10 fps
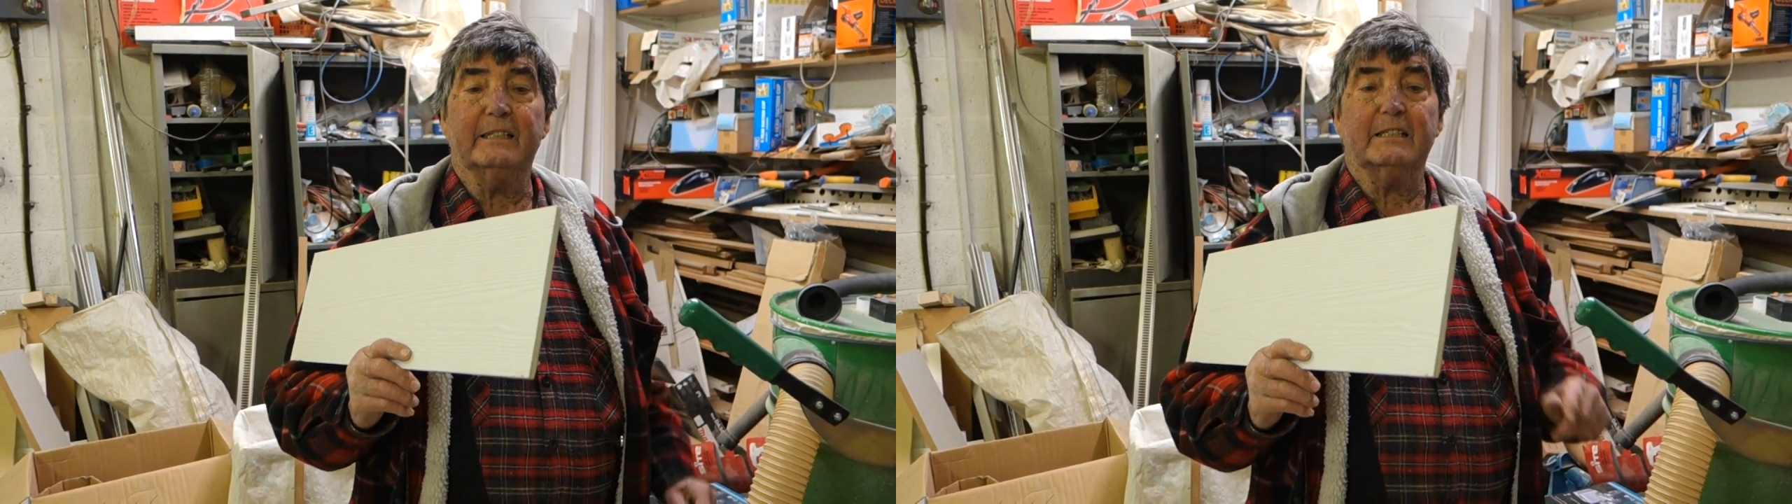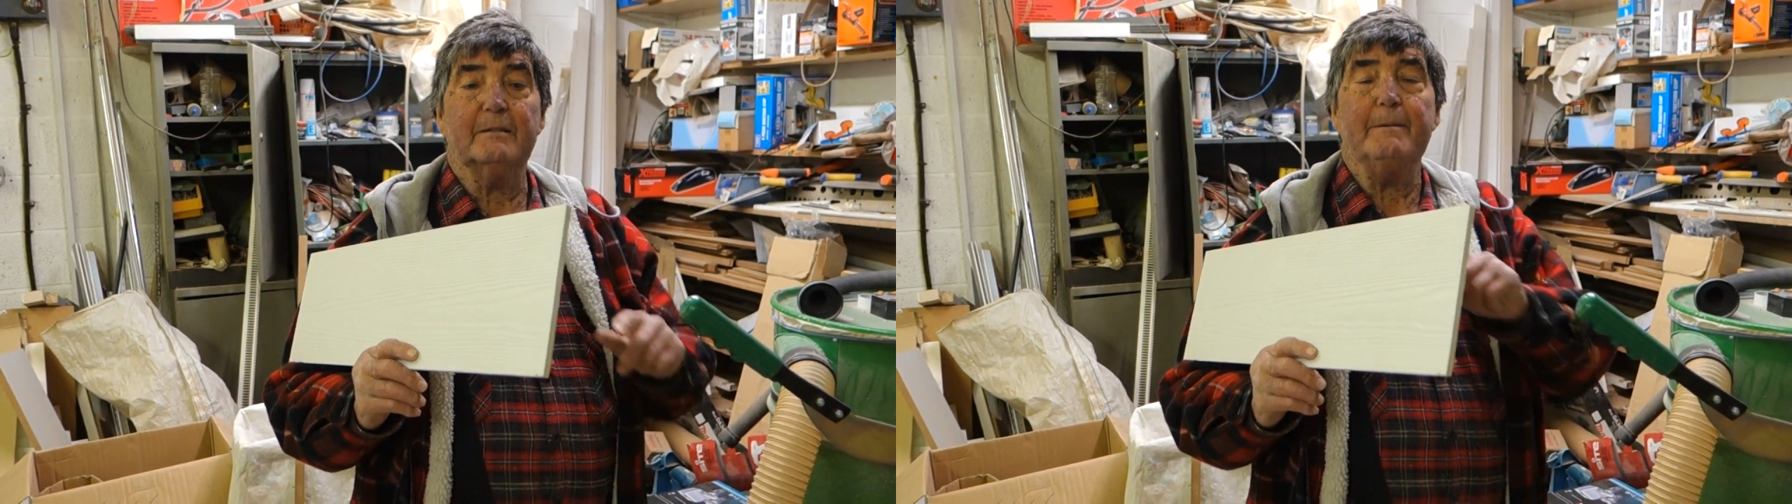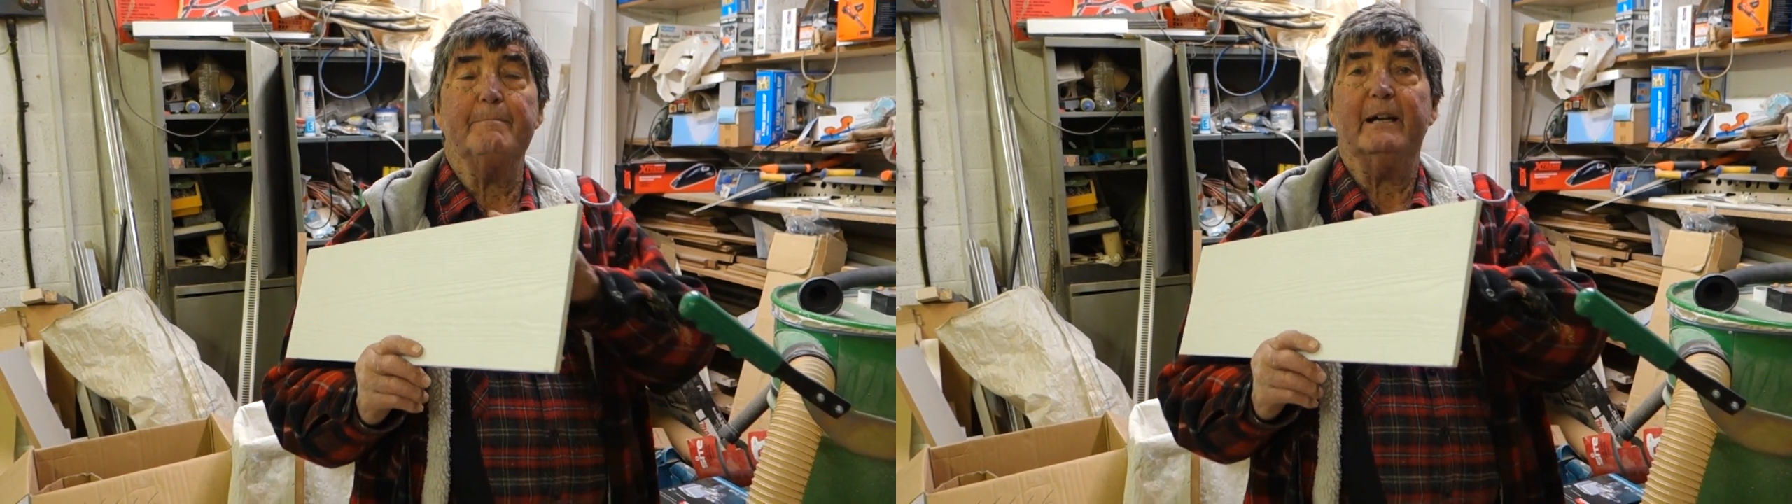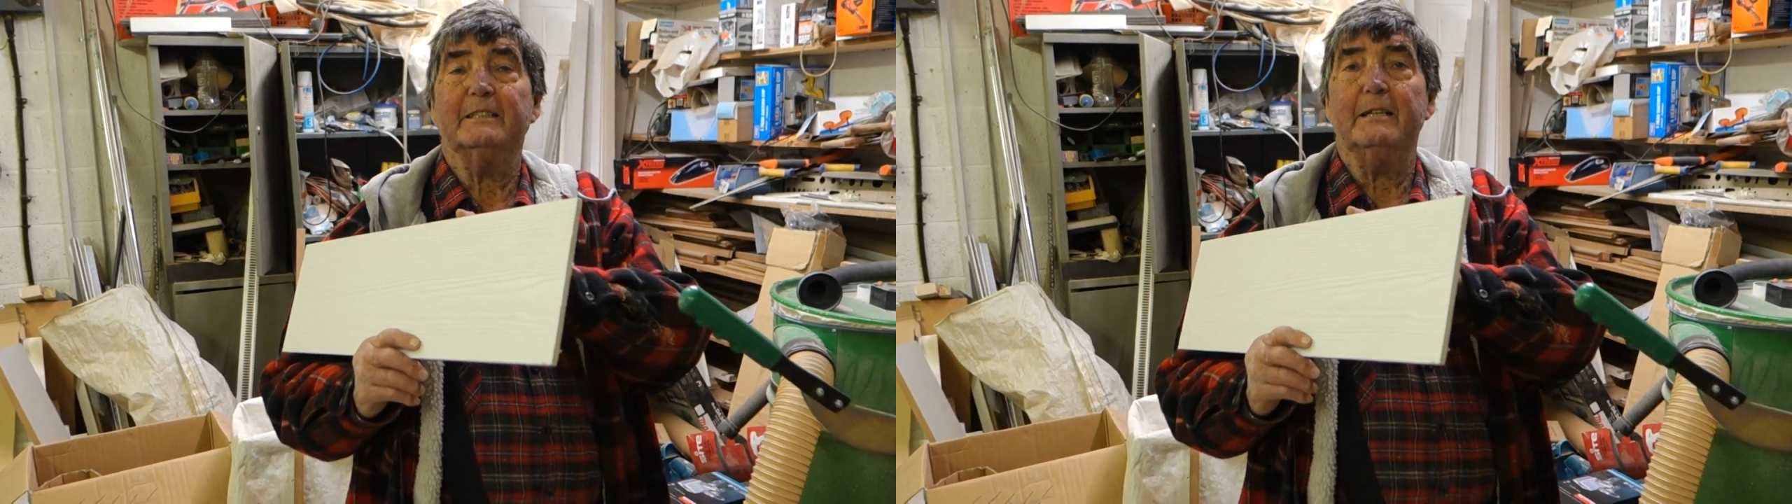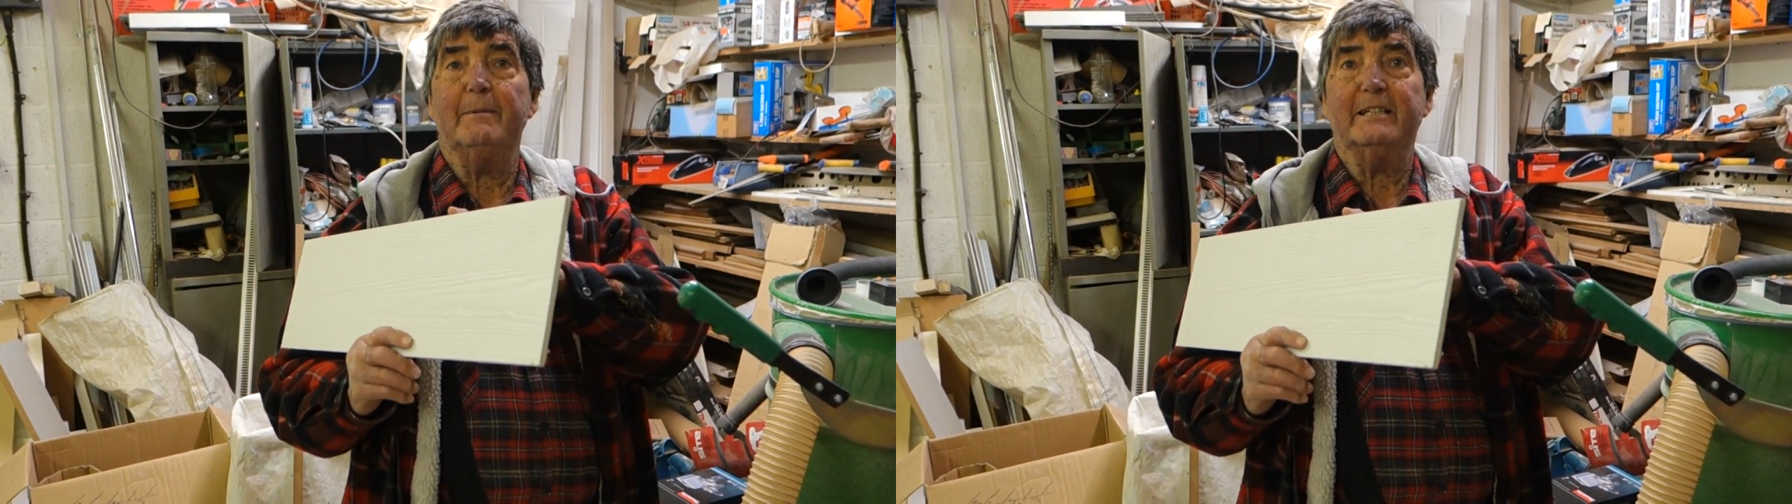
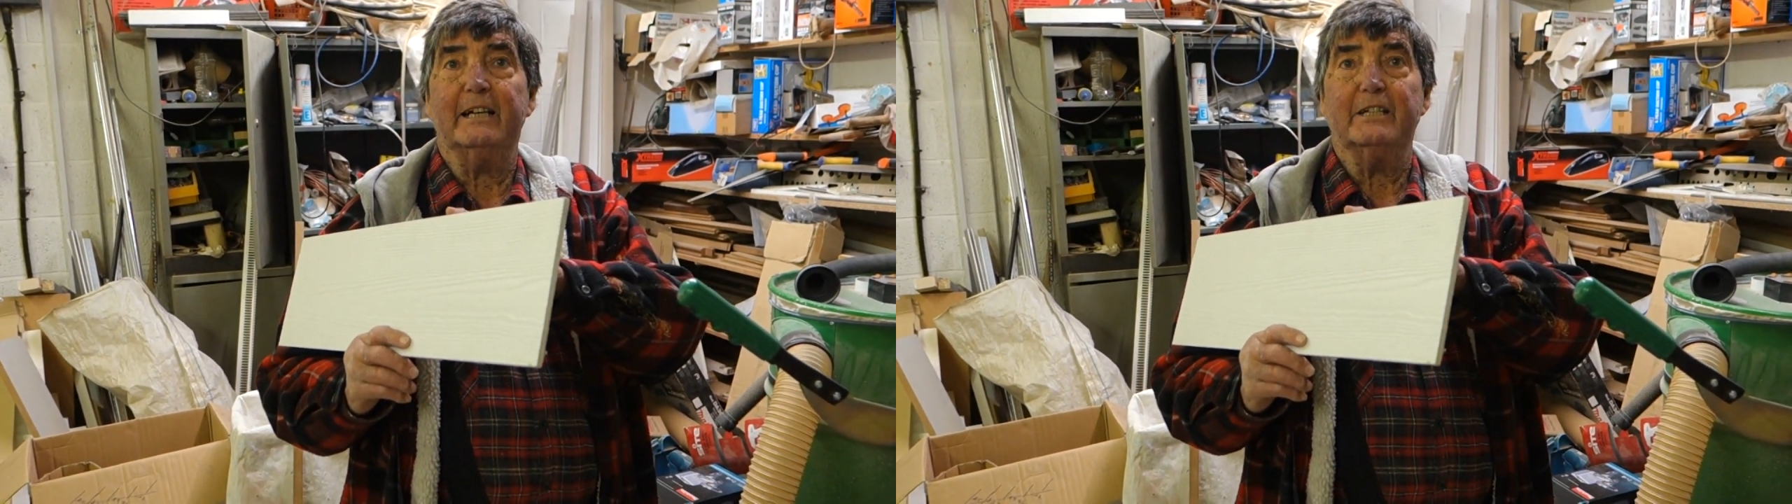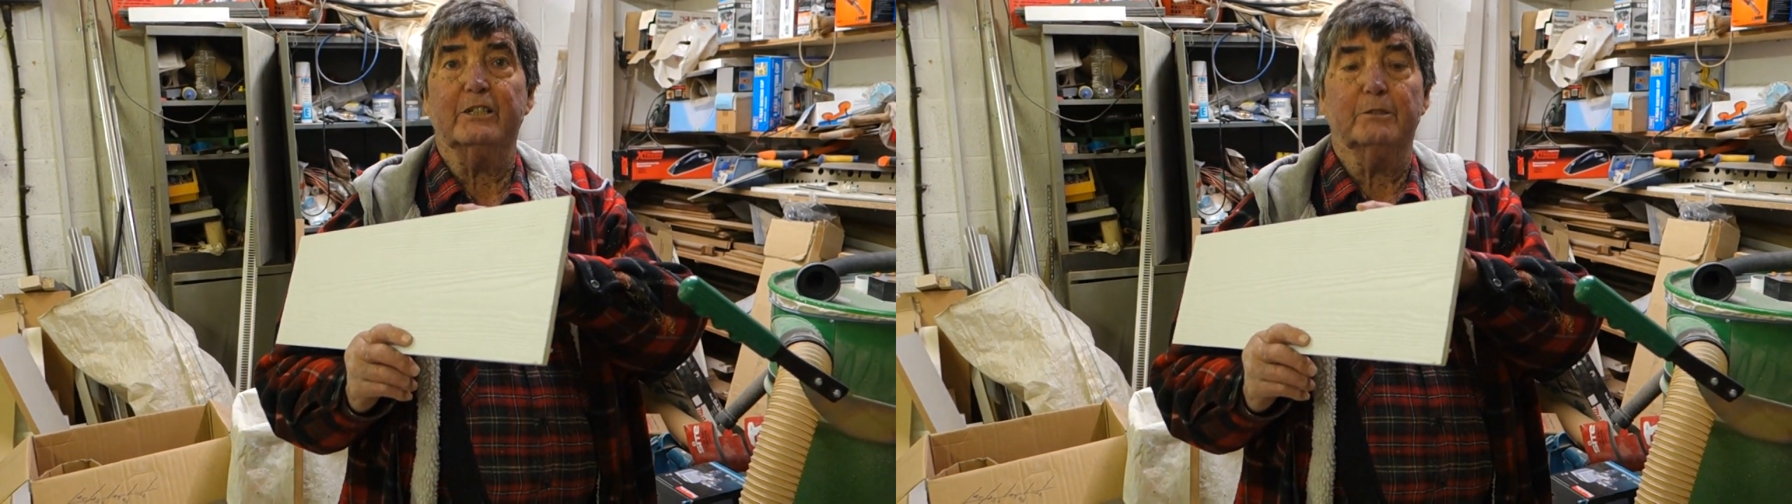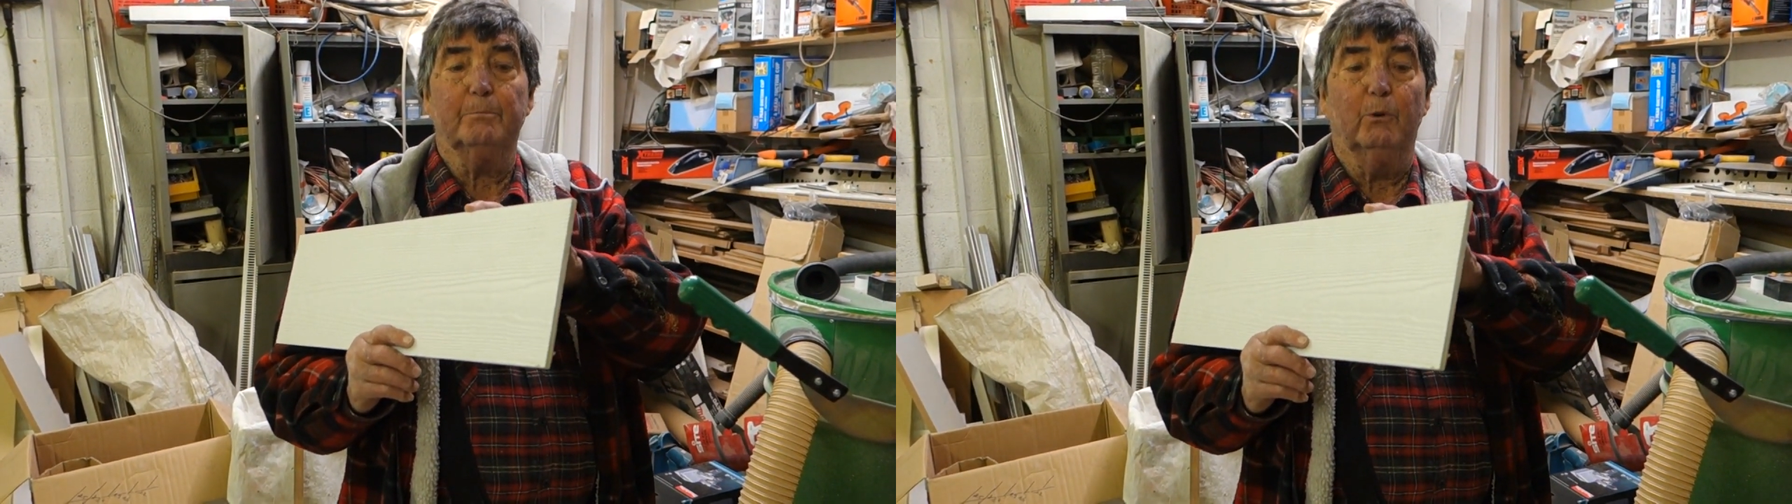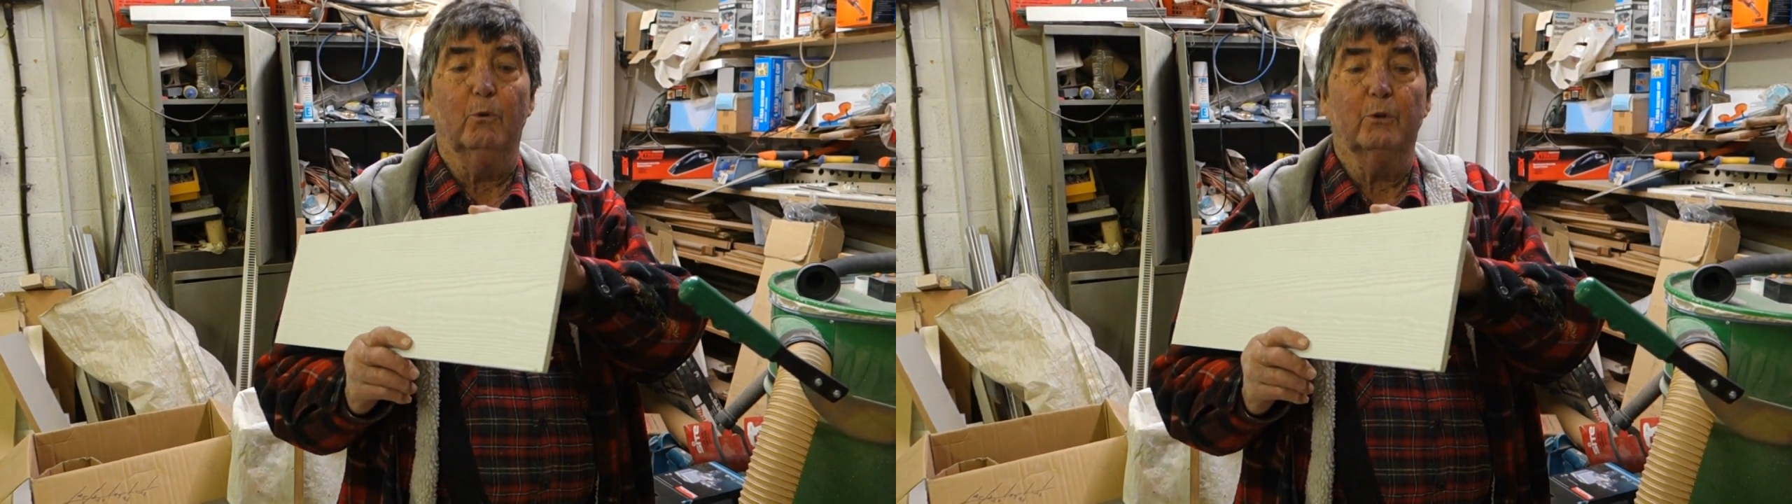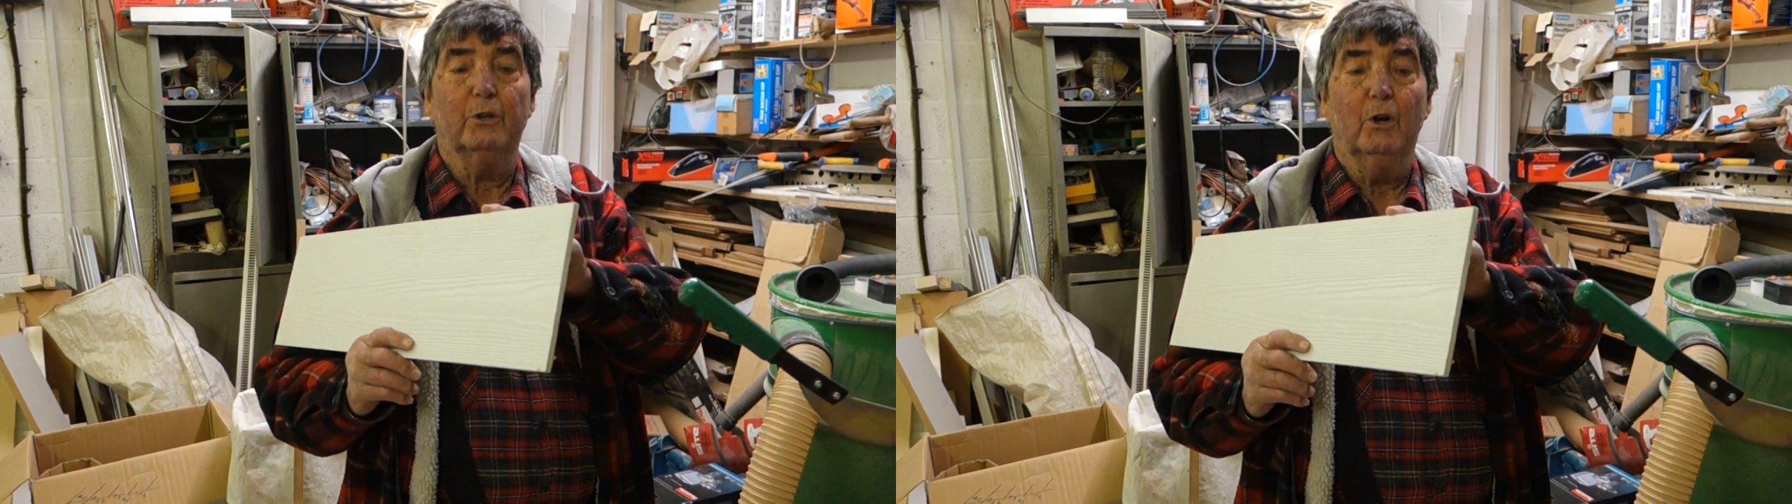cementatious
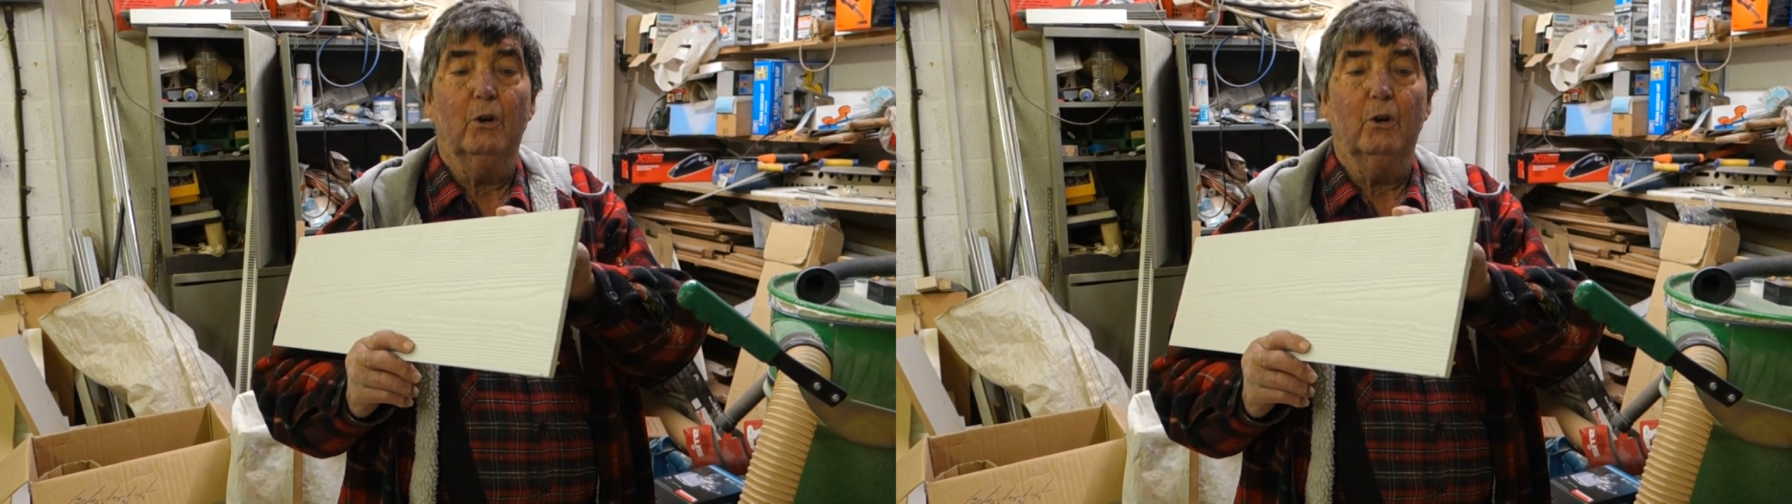board